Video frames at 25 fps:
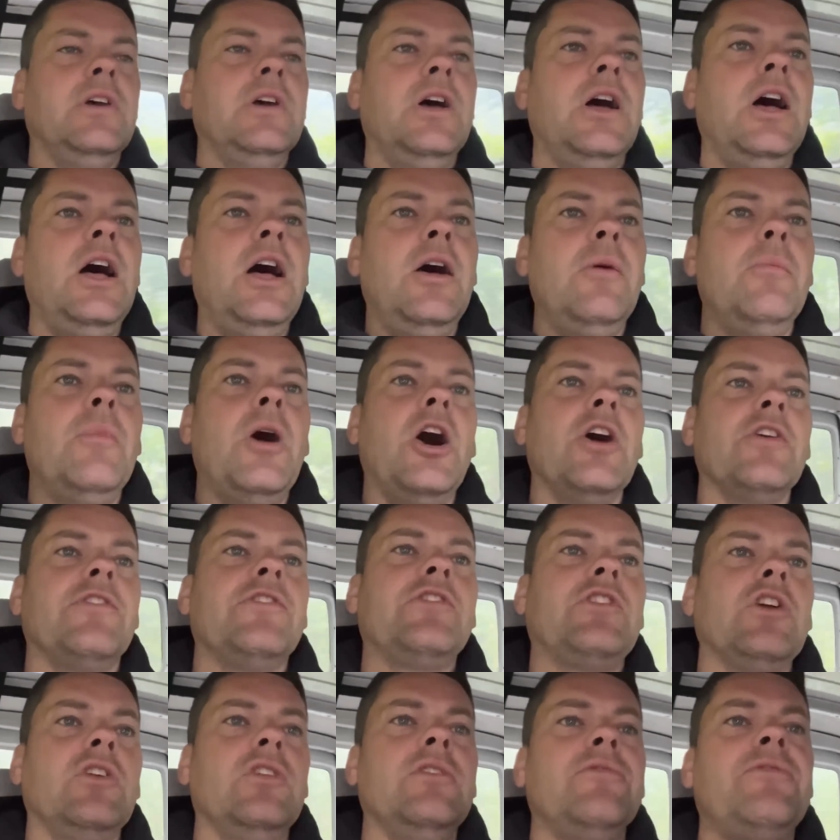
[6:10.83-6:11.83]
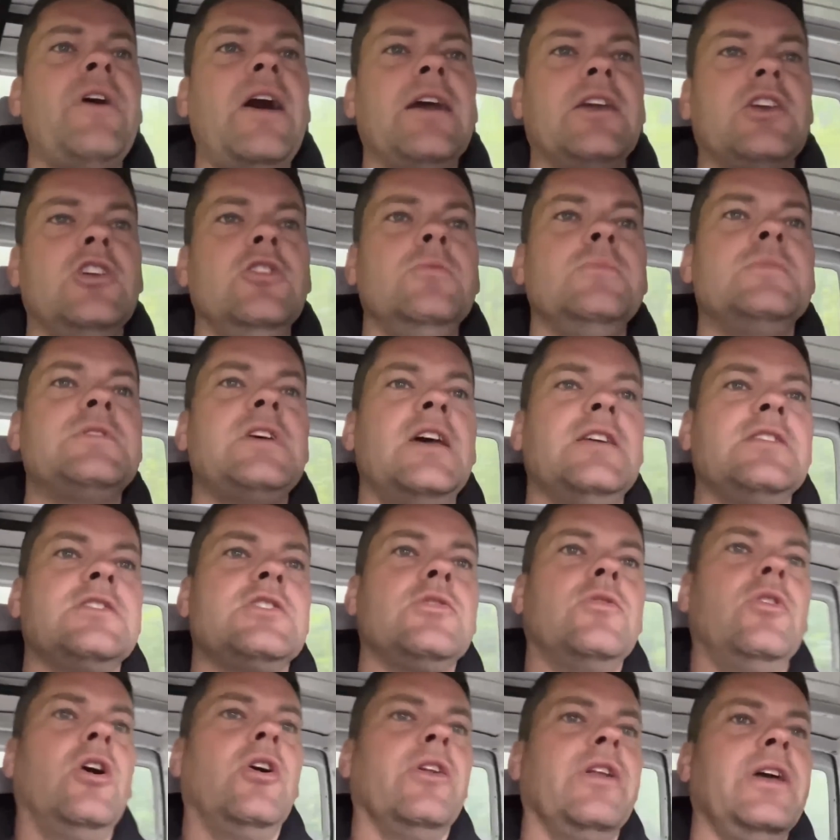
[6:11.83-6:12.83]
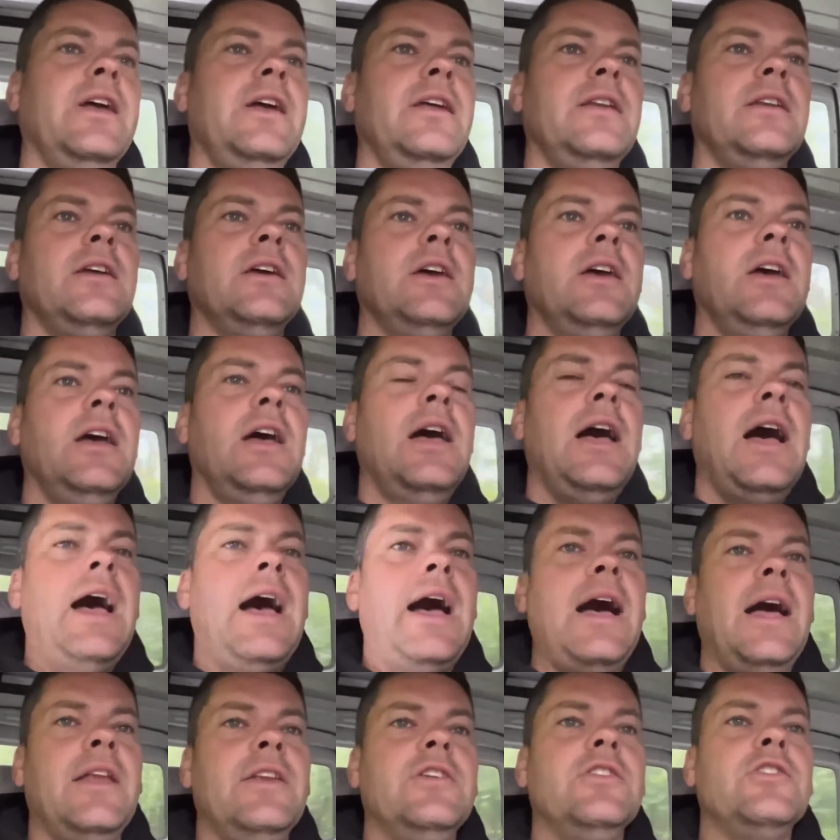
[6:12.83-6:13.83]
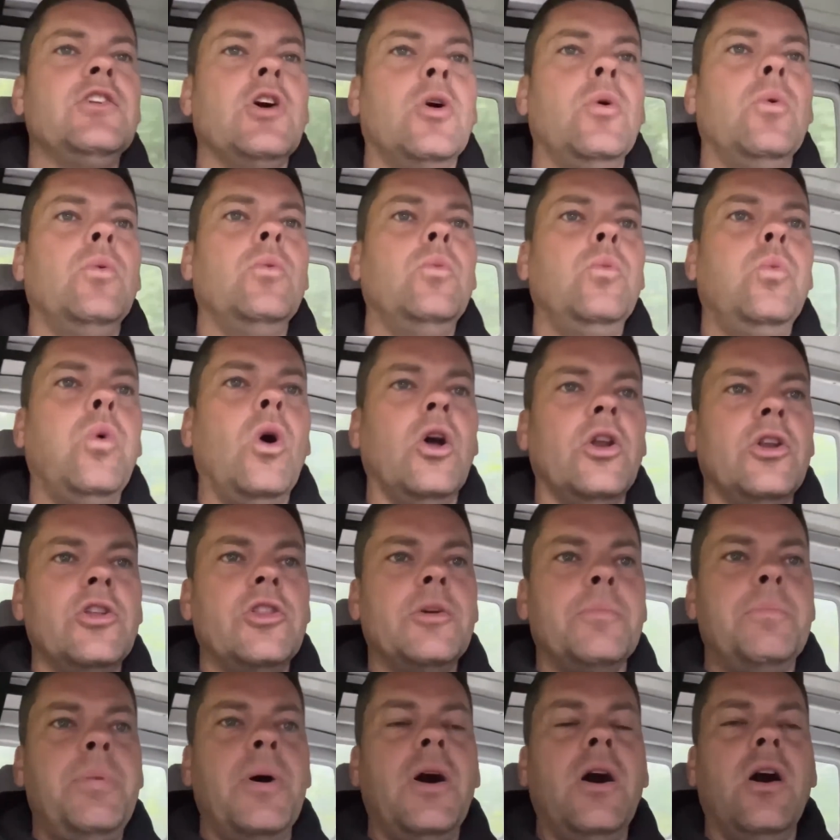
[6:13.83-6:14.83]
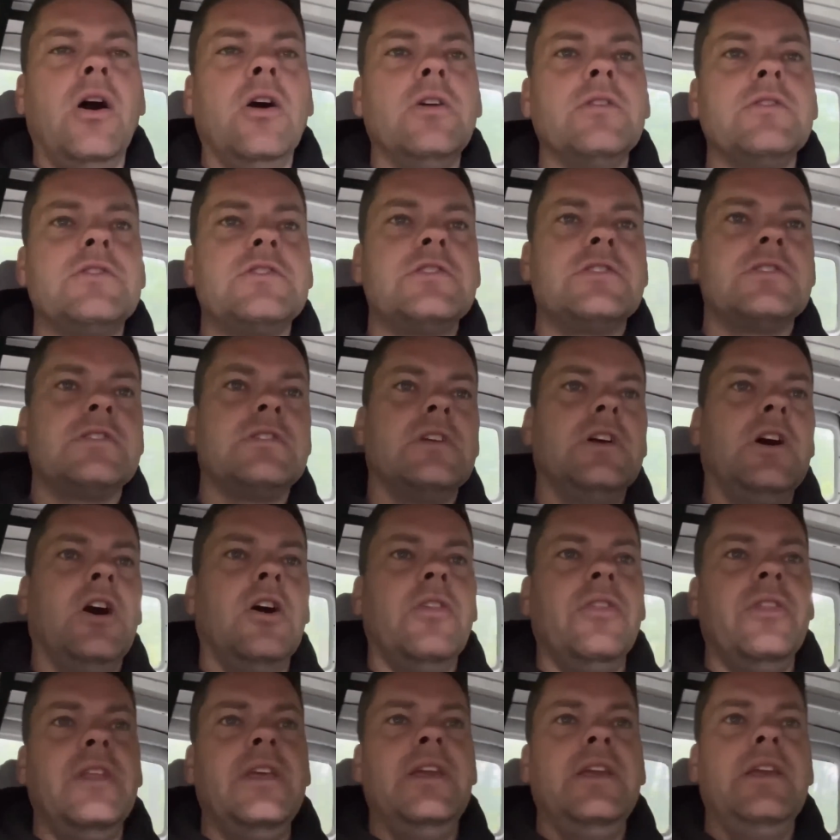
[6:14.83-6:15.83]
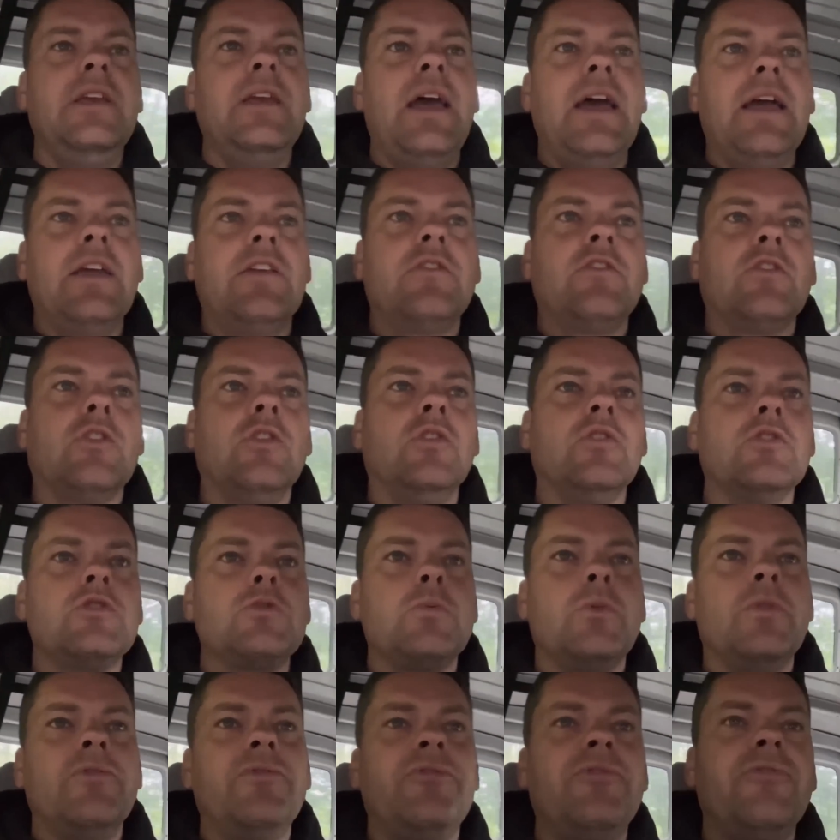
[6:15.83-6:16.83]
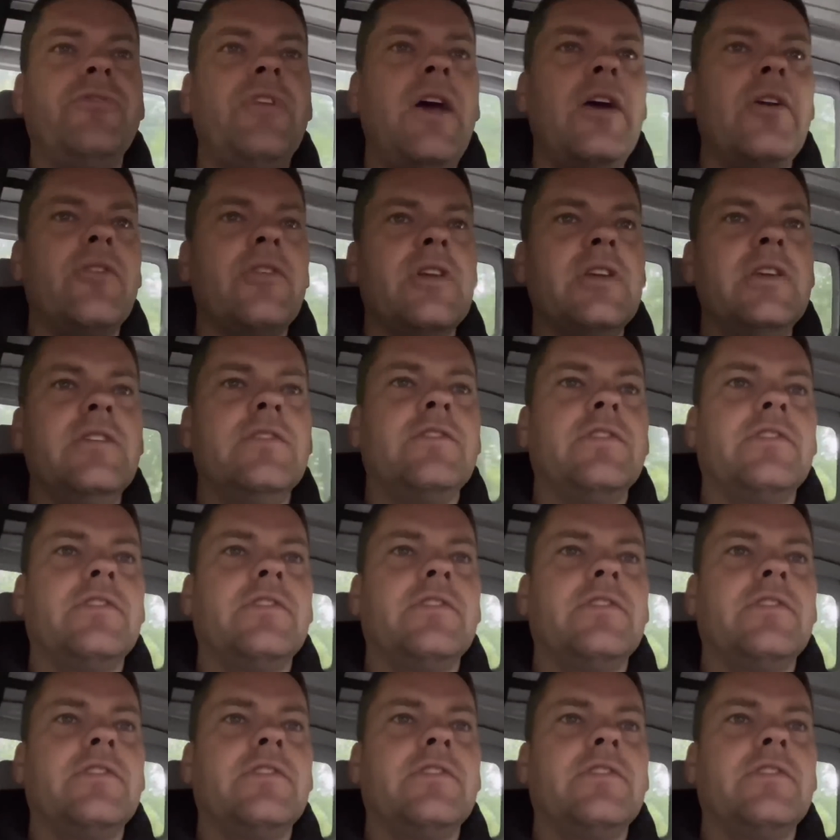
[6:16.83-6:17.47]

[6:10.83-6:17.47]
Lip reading: I stuck the vacuum tester on it, and one of the pots on the exhaust were very